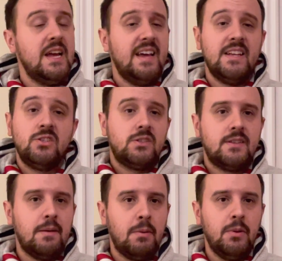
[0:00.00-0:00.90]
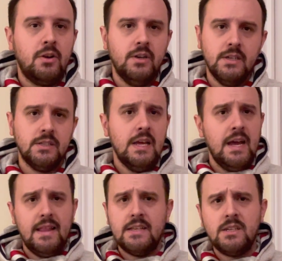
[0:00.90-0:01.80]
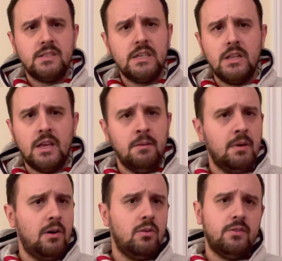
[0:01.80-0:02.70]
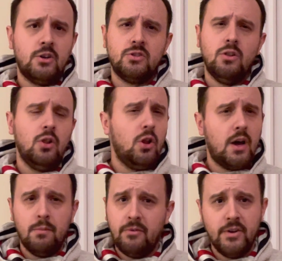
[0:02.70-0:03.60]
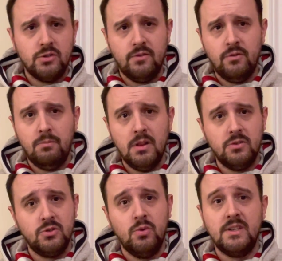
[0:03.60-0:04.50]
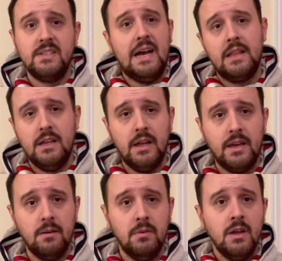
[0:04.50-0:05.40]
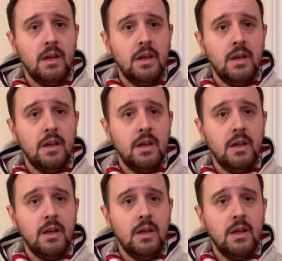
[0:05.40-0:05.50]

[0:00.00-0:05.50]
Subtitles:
And that's just the type of player he is. And that's not singling him out. There's a lot of professional footballers who are exactly like him.